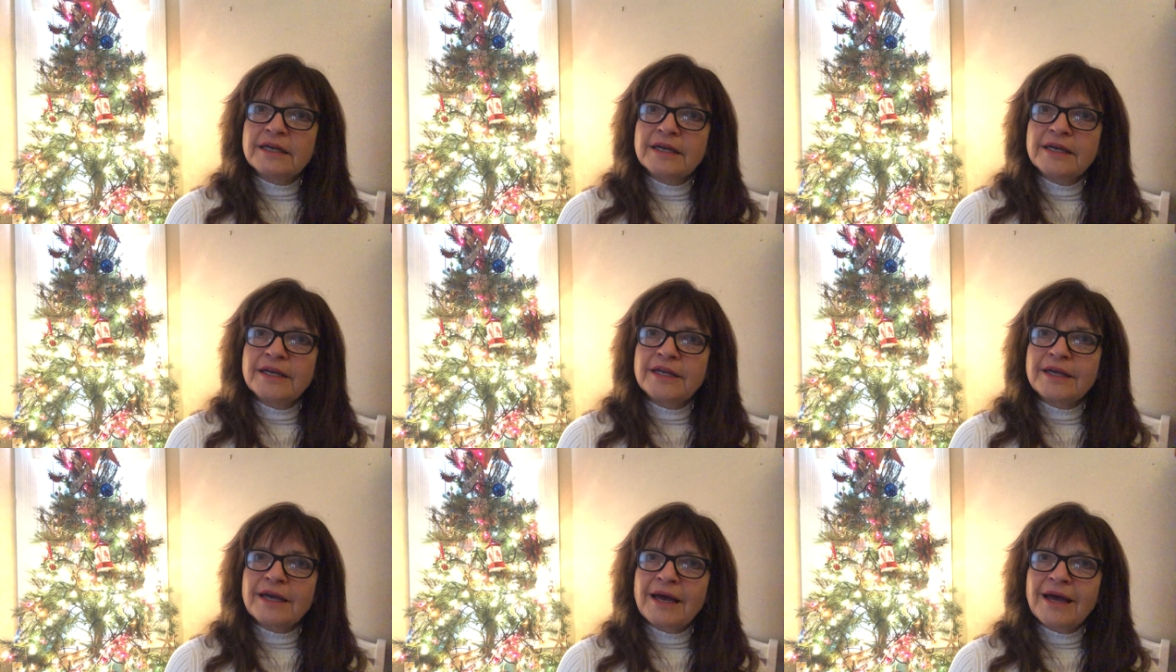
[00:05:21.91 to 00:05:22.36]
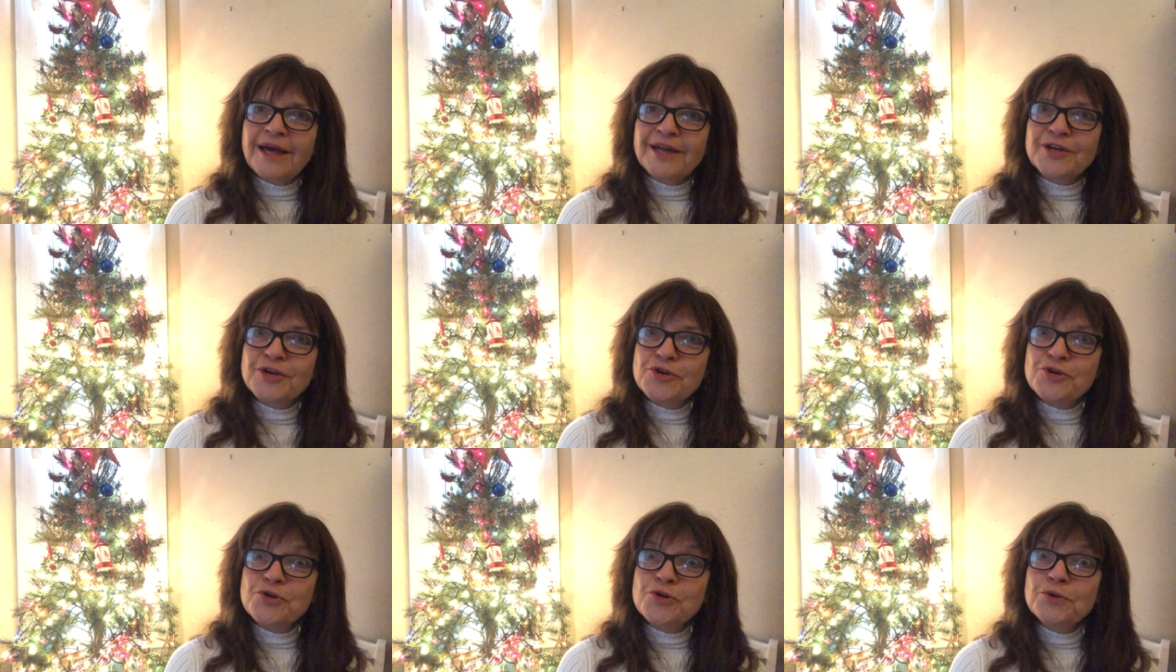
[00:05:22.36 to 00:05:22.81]
uh, on
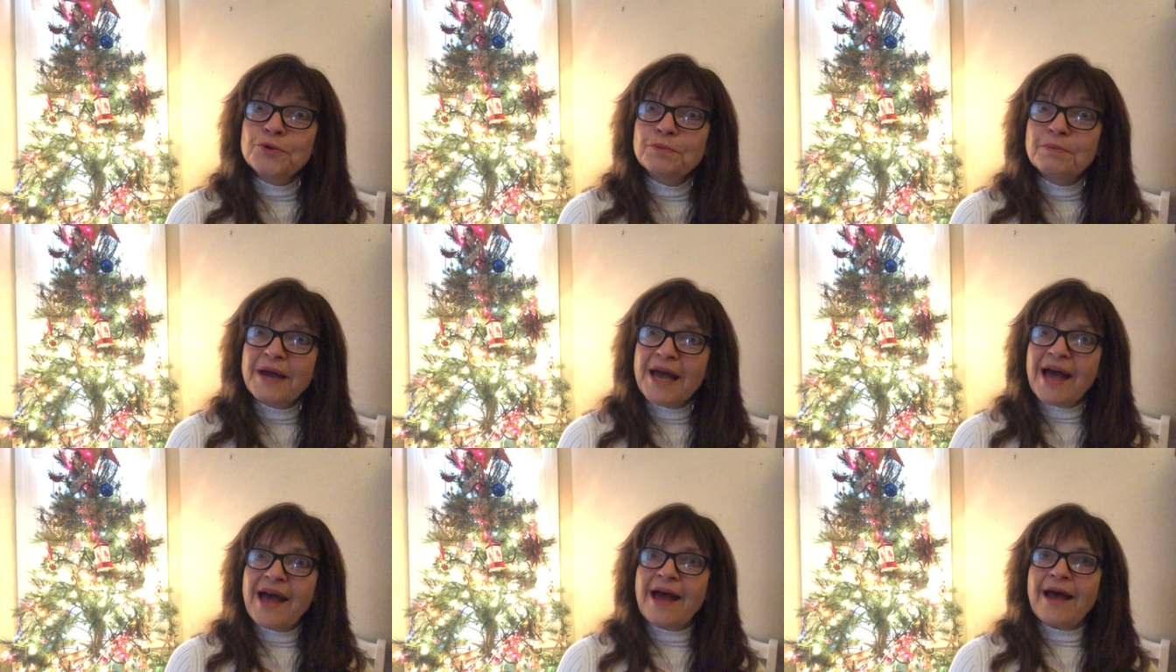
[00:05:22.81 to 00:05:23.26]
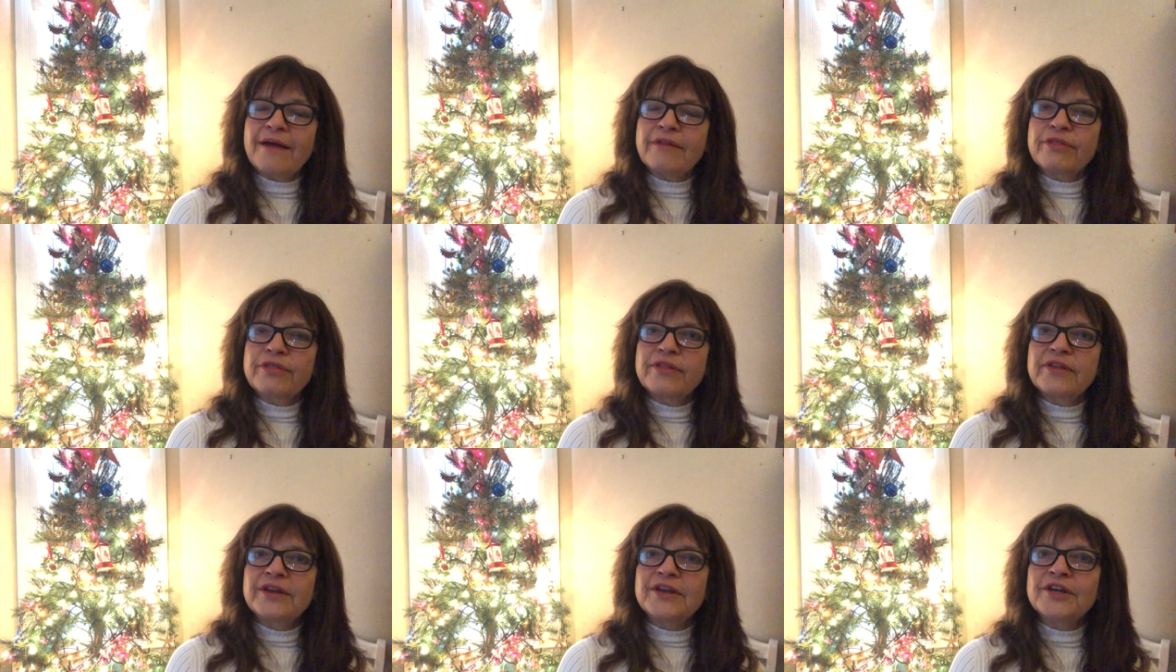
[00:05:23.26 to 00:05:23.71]
a new
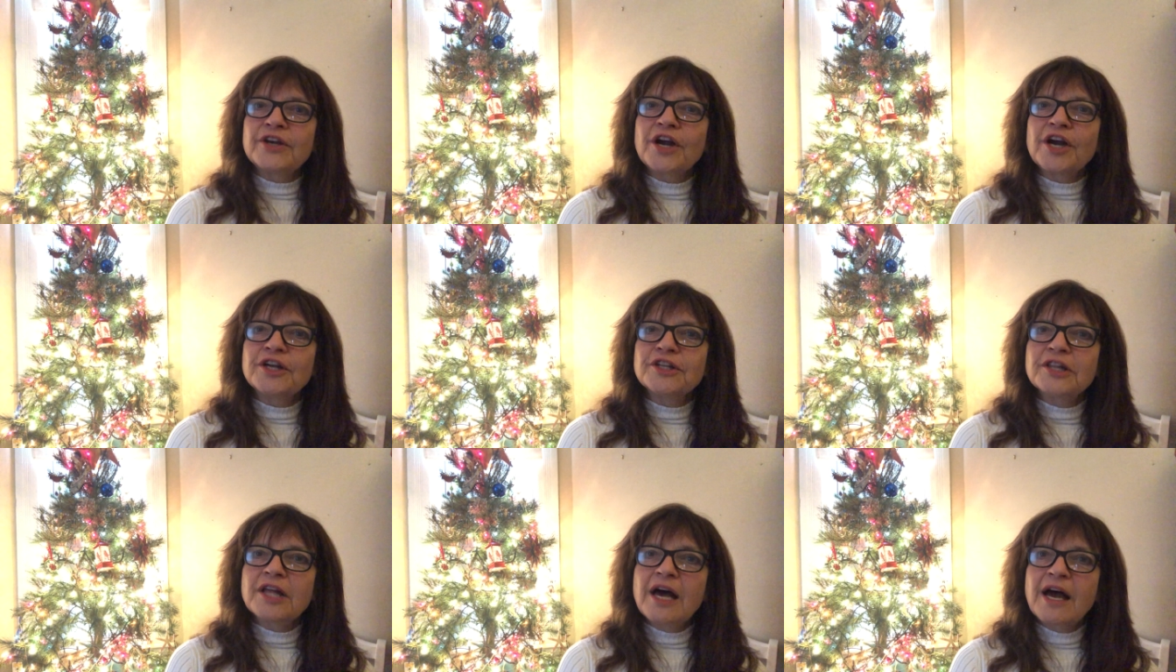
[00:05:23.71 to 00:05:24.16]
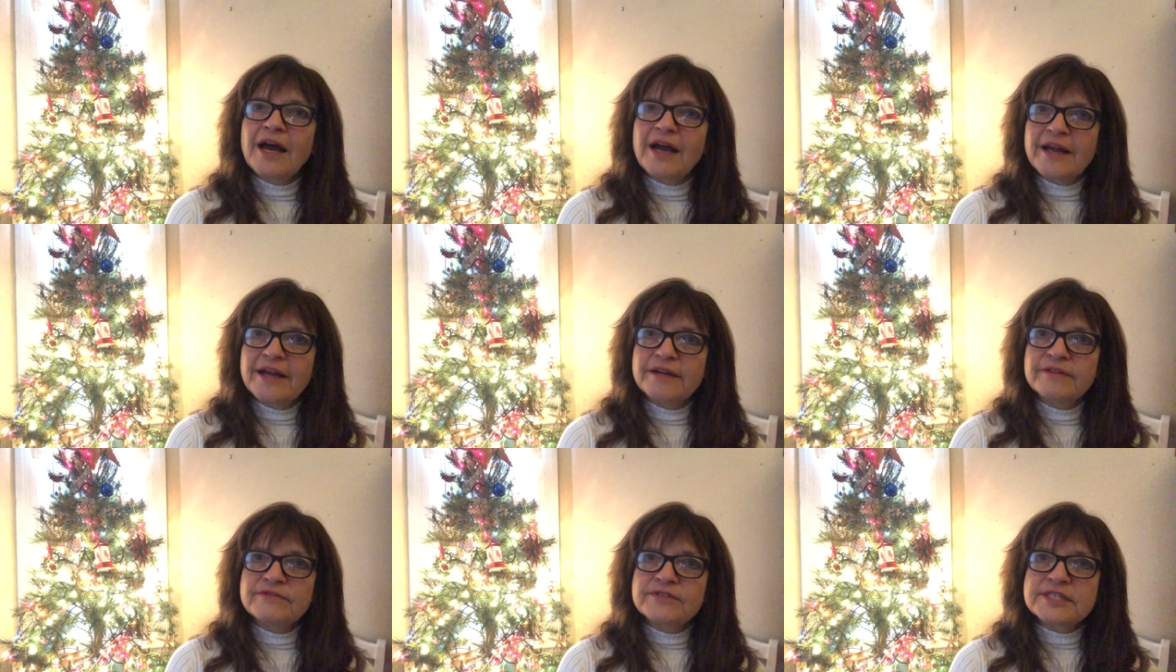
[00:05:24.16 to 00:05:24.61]
path in our
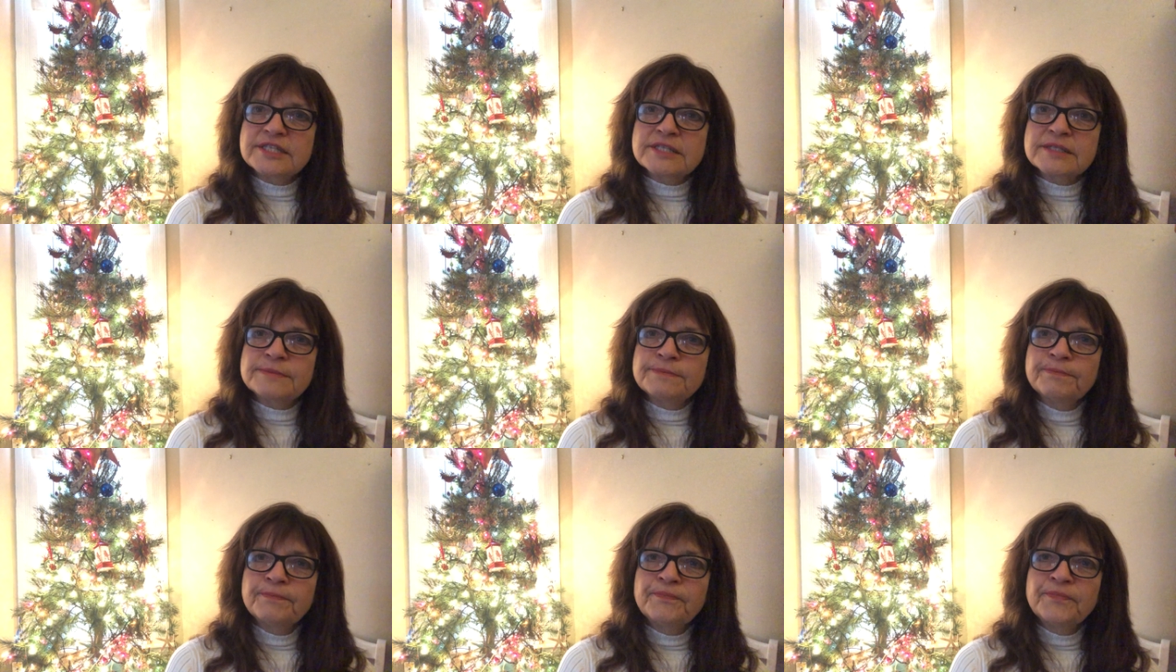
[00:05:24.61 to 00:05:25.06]
lives.